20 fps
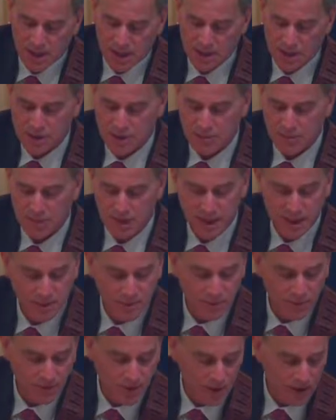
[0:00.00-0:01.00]

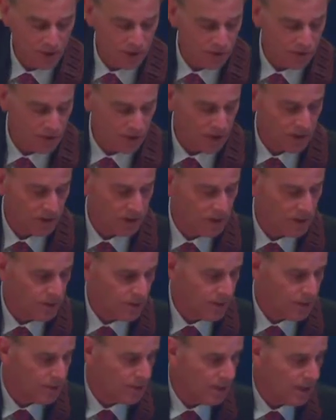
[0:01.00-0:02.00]
Hashabbat. Praised are
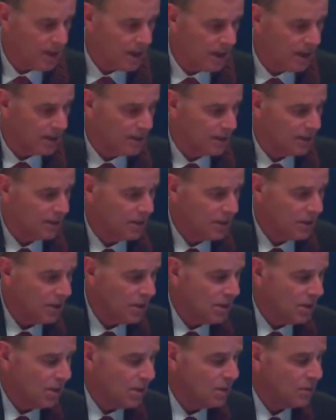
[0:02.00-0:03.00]
you, O God,
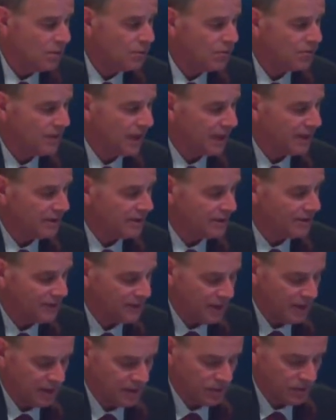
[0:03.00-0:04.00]
who
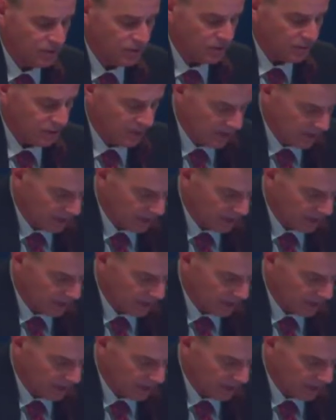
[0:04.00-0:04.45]
sanctifies